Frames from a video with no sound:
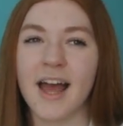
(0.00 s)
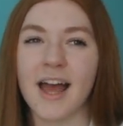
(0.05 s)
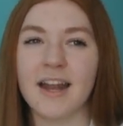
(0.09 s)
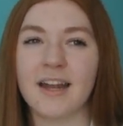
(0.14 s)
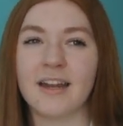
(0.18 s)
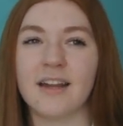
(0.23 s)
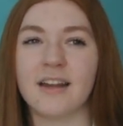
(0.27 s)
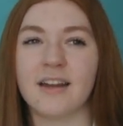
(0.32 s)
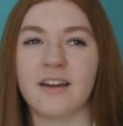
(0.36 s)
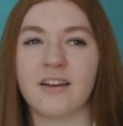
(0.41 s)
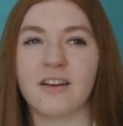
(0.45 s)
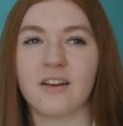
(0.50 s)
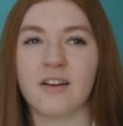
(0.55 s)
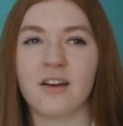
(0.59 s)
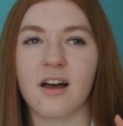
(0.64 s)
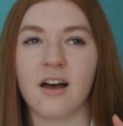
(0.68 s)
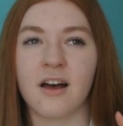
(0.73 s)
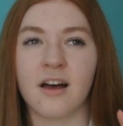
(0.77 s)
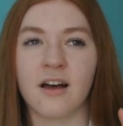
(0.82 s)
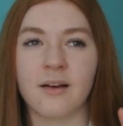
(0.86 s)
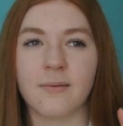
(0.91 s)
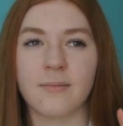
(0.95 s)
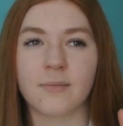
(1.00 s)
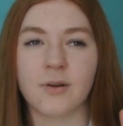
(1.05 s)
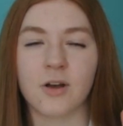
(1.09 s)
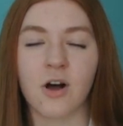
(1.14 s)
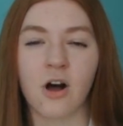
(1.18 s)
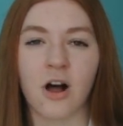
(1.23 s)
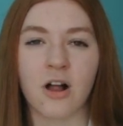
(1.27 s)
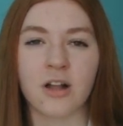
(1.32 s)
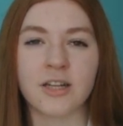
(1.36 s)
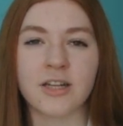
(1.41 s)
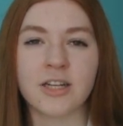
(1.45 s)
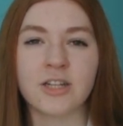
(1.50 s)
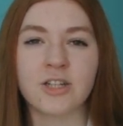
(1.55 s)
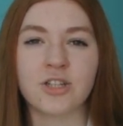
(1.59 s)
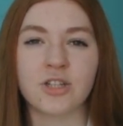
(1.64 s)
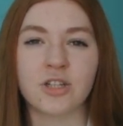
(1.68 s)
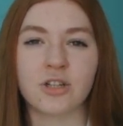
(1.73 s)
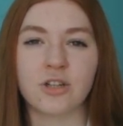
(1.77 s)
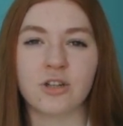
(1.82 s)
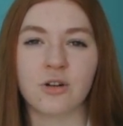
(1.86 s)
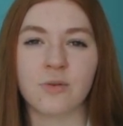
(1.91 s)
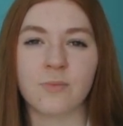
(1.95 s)
And in
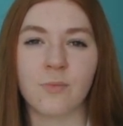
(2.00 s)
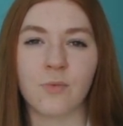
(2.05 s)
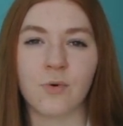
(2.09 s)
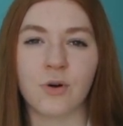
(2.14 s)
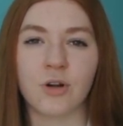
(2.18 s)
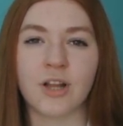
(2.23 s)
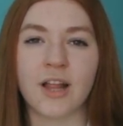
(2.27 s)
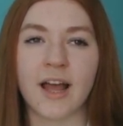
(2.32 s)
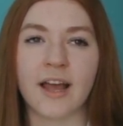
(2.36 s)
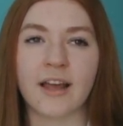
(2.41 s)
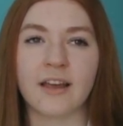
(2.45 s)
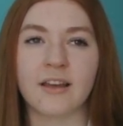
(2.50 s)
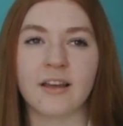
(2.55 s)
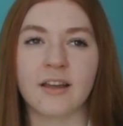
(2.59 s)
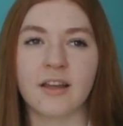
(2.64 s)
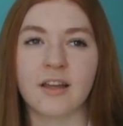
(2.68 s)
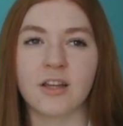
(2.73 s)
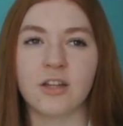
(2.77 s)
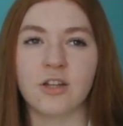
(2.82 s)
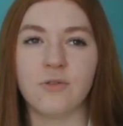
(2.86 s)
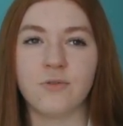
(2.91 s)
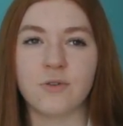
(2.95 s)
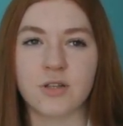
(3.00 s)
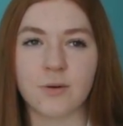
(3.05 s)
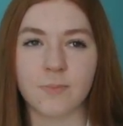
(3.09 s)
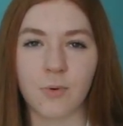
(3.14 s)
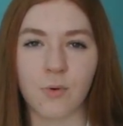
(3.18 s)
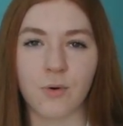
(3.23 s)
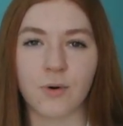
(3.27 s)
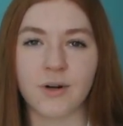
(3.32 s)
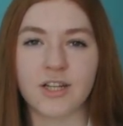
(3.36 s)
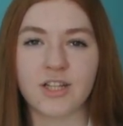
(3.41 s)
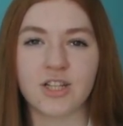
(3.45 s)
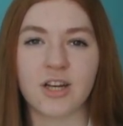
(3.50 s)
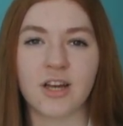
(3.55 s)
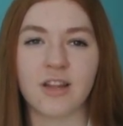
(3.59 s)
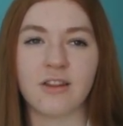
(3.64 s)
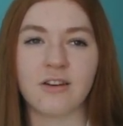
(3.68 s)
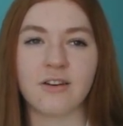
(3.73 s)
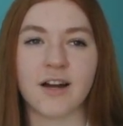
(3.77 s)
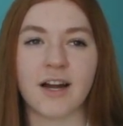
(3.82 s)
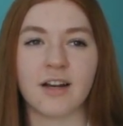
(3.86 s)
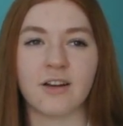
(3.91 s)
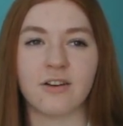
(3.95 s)
college, you're more like, you support each
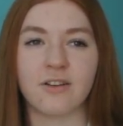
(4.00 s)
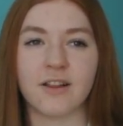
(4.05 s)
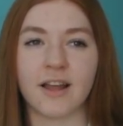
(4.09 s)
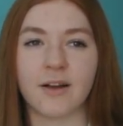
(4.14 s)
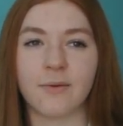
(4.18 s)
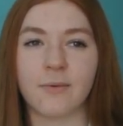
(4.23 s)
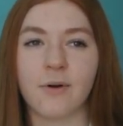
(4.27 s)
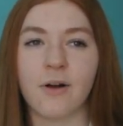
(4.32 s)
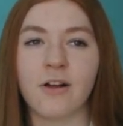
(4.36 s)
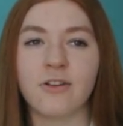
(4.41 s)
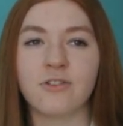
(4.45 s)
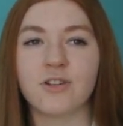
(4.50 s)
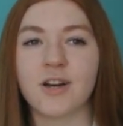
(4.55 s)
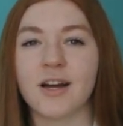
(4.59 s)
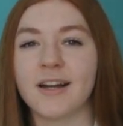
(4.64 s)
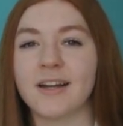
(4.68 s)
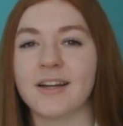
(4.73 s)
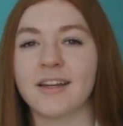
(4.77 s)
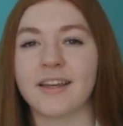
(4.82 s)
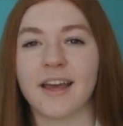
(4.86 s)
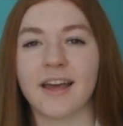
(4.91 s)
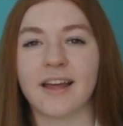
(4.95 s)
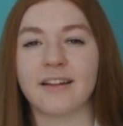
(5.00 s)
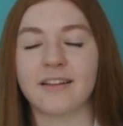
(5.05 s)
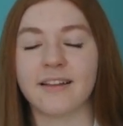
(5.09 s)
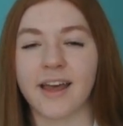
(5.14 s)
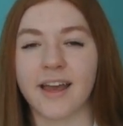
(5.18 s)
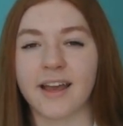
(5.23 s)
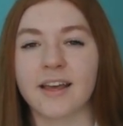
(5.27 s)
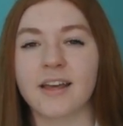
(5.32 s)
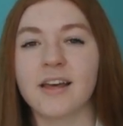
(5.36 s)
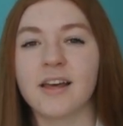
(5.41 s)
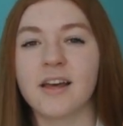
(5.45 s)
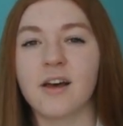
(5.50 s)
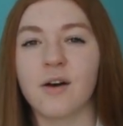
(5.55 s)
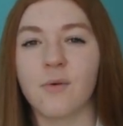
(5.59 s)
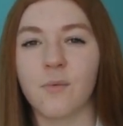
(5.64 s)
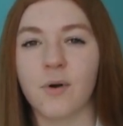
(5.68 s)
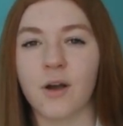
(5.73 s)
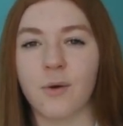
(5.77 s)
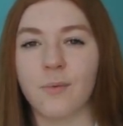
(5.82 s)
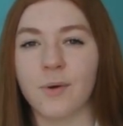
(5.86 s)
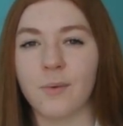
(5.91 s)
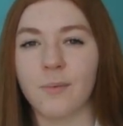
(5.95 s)
other and you're like, we're all trying to get like
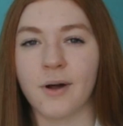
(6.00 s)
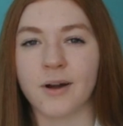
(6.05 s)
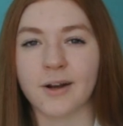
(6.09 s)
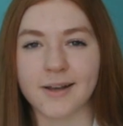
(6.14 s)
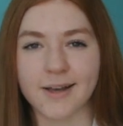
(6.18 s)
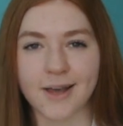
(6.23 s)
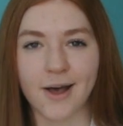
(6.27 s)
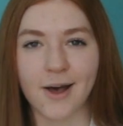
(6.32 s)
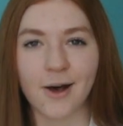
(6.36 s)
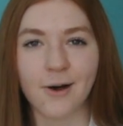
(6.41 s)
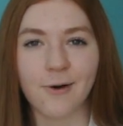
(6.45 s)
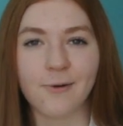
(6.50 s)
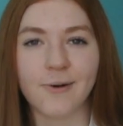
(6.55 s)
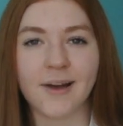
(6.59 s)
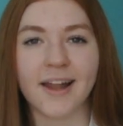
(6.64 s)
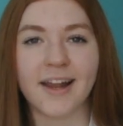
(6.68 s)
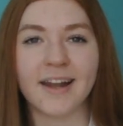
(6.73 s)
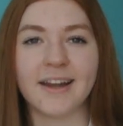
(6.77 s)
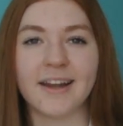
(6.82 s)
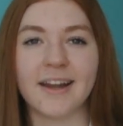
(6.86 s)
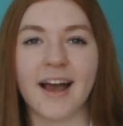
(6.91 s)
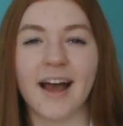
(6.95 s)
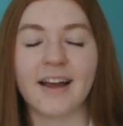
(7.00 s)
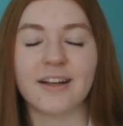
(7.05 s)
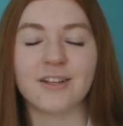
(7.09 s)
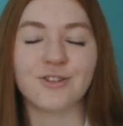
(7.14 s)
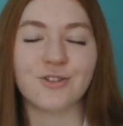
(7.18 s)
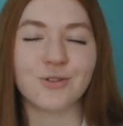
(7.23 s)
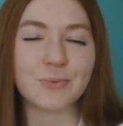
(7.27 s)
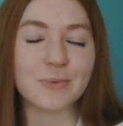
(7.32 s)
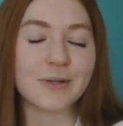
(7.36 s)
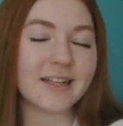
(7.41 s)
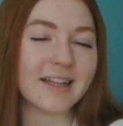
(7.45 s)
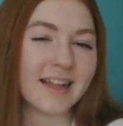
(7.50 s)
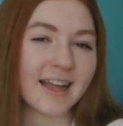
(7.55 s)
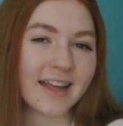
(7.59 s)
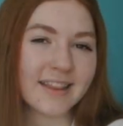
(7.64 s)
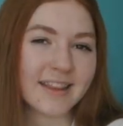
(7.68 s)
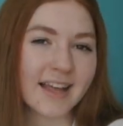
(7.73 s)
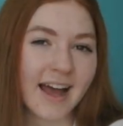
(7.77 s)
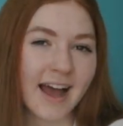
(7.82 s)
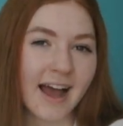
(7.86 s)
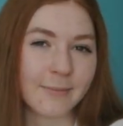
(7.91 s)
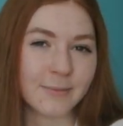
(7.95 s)
where we want to go, and I just really
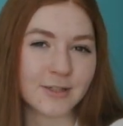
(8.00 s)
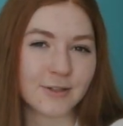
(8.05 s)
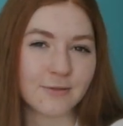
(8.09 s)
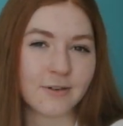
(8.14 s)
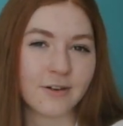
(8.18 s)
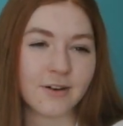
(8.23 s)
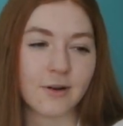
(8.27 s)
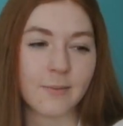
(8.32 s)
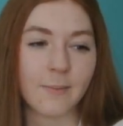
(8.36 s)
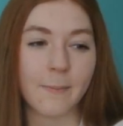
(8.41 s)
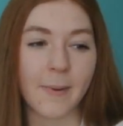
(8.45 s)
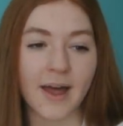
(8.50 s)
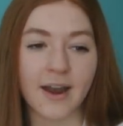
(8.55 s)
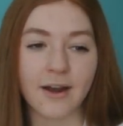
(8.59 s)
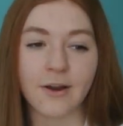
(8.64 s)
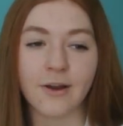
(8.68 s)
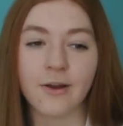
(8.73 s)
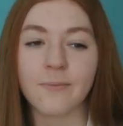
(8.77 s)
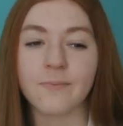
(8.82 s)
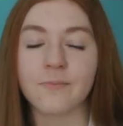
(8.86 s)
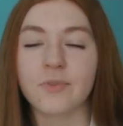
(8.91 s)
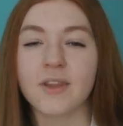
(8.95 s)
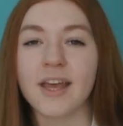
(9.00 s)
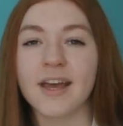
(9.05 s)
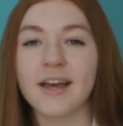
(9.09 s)
like that atmosphere better.